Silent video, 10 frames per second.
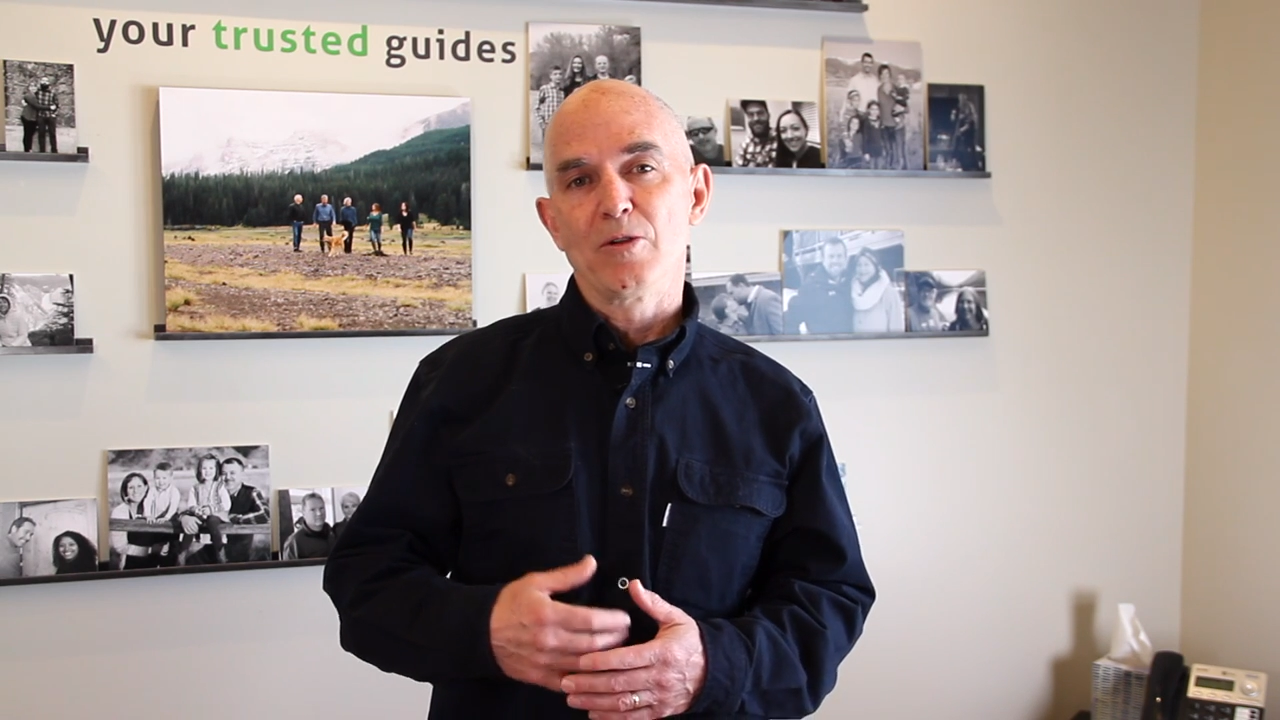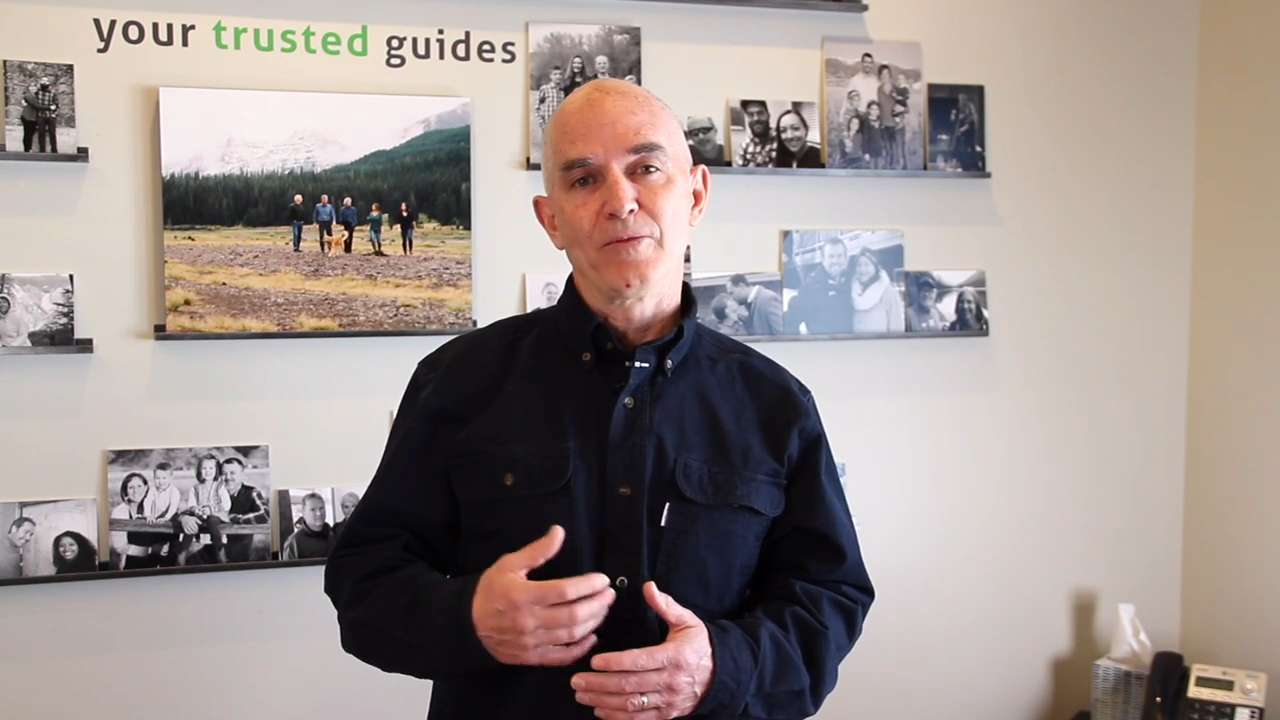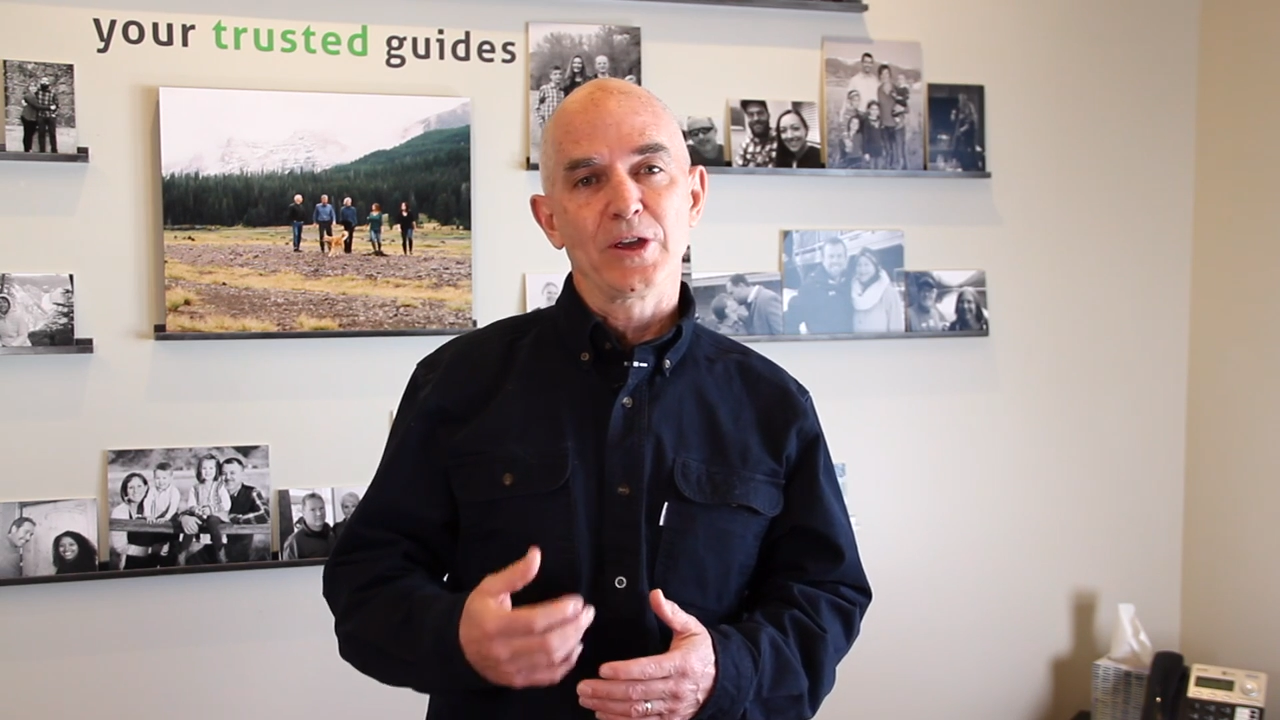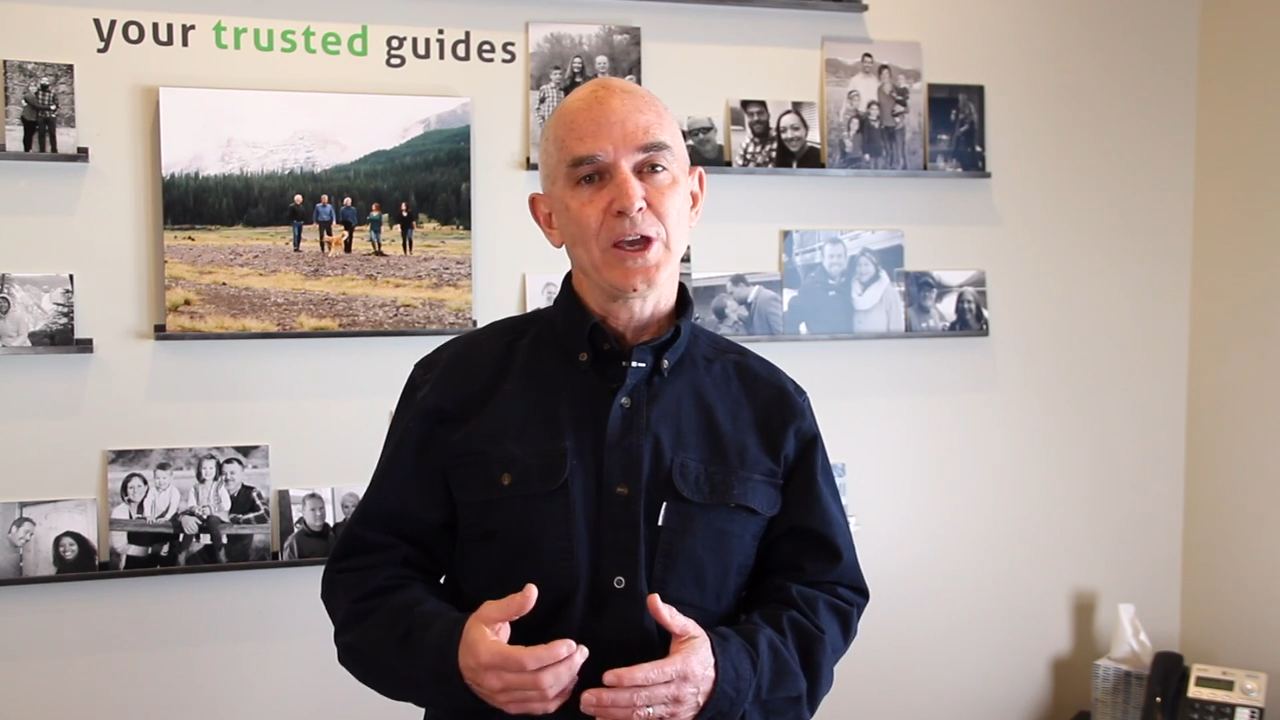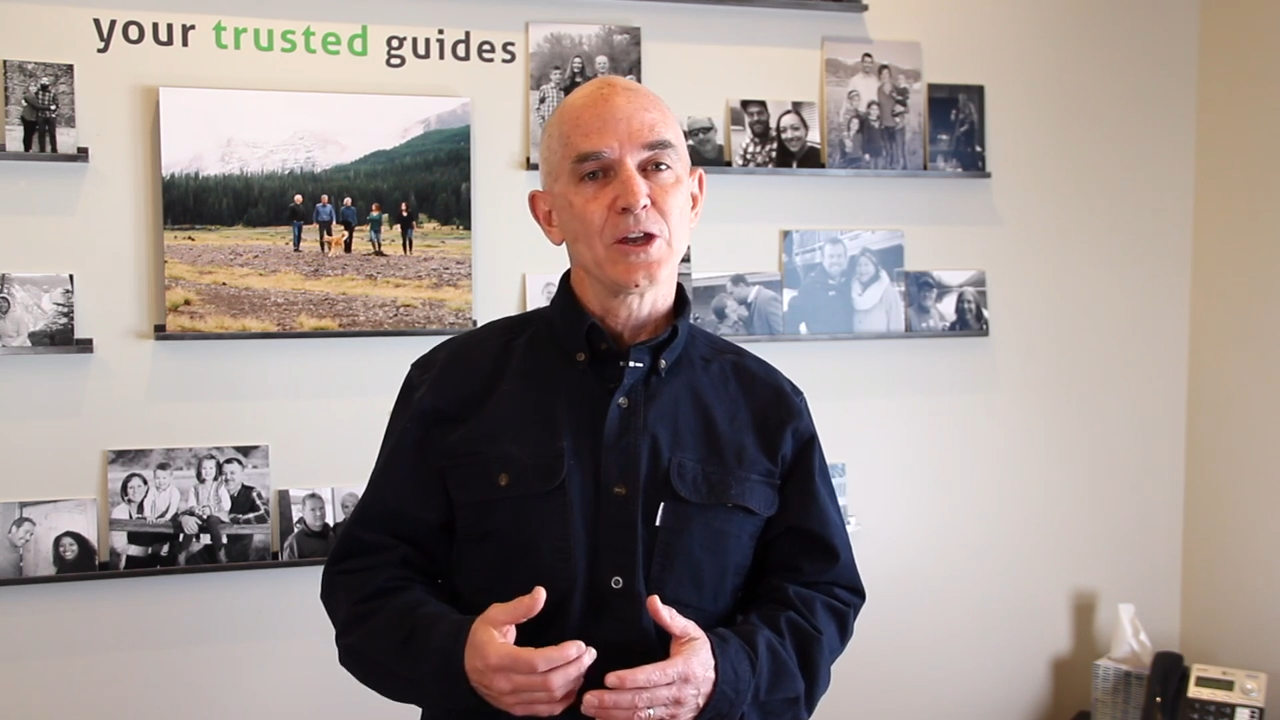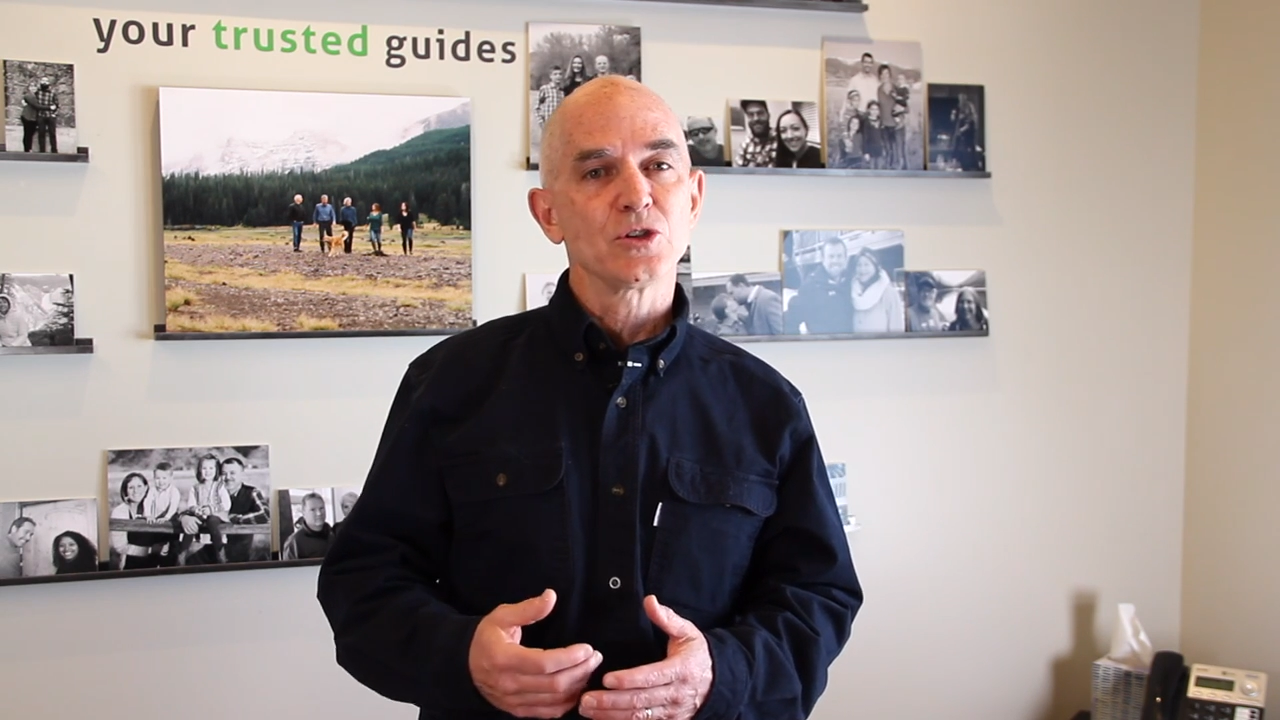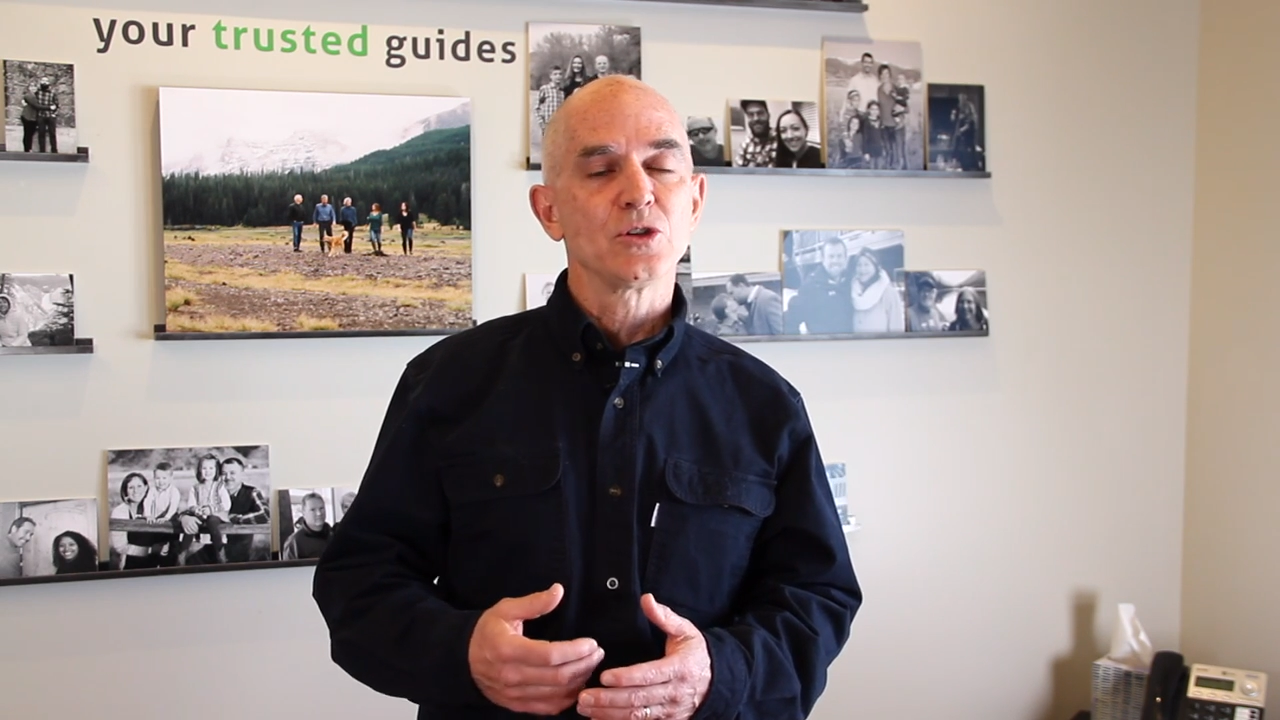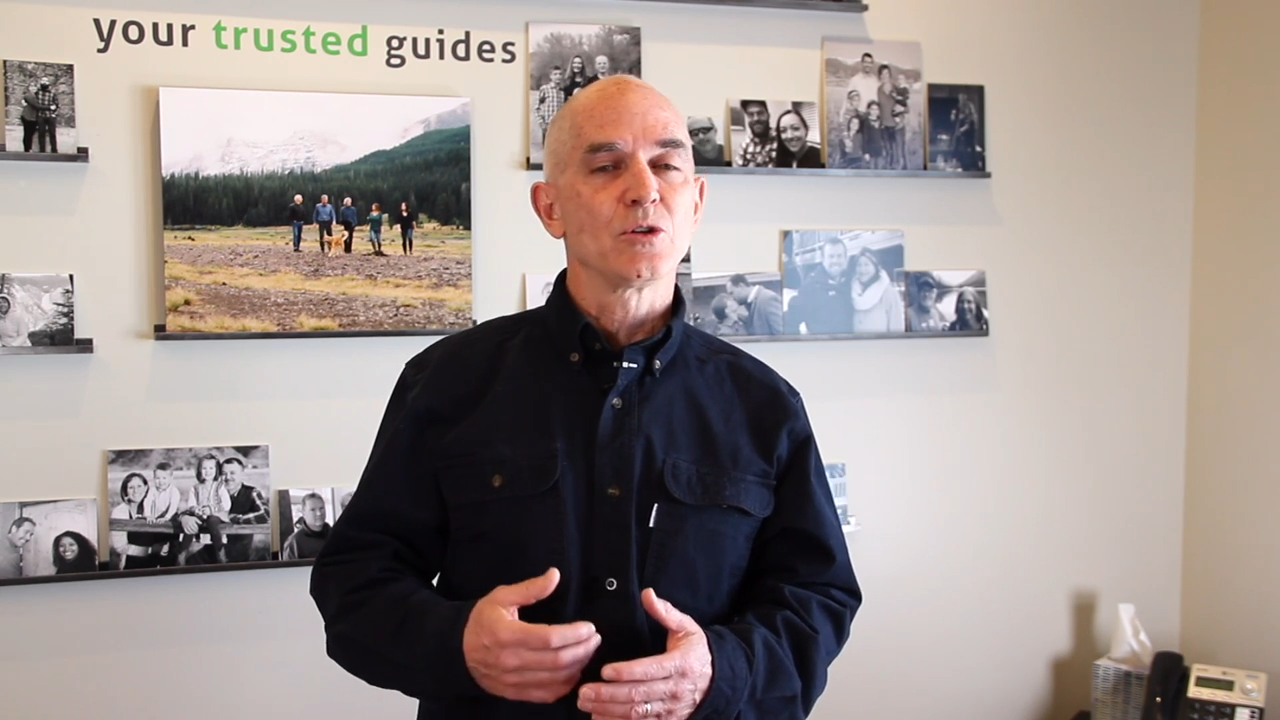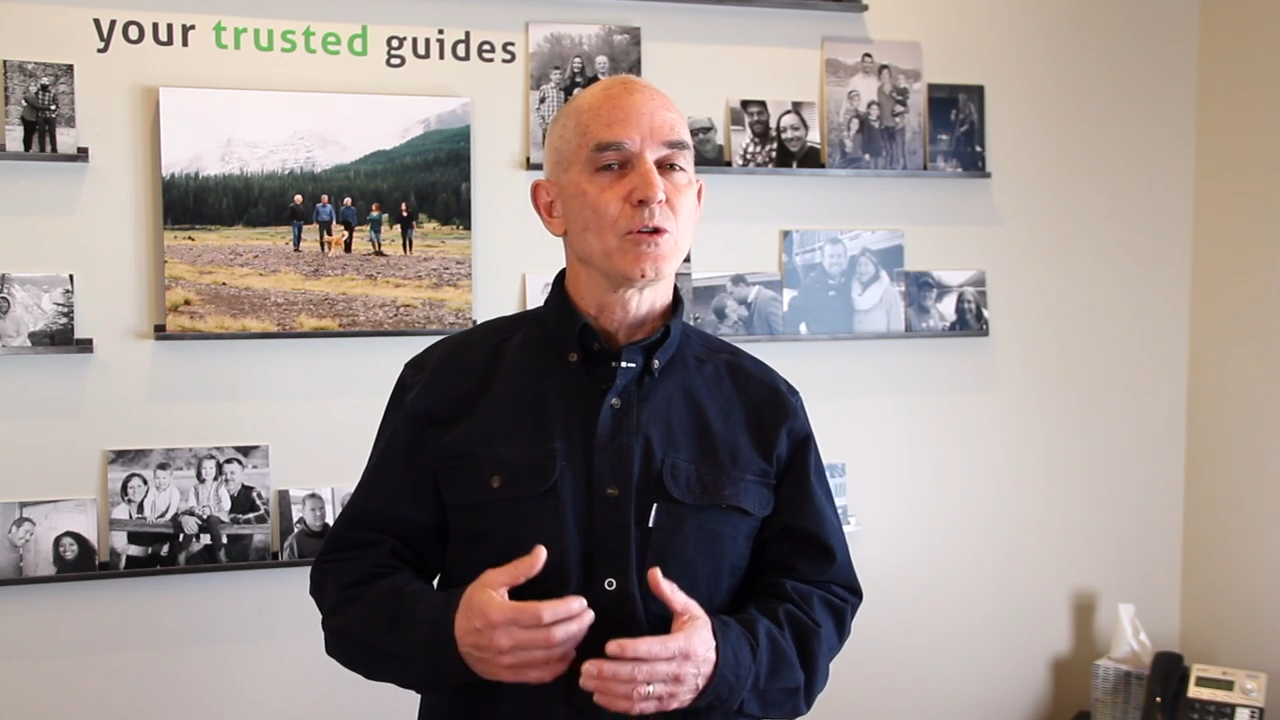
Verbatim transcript: on vacation